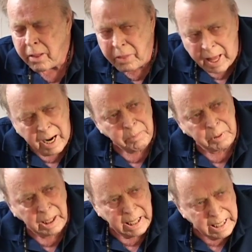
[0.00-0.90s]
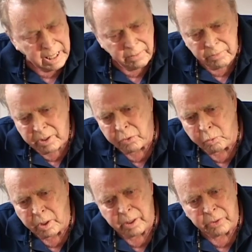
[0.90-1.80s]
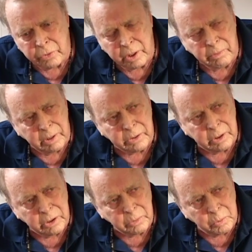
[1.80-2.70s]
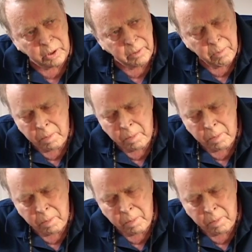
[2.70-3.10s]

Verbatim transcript: that, I believe, is where this thing rests at this point.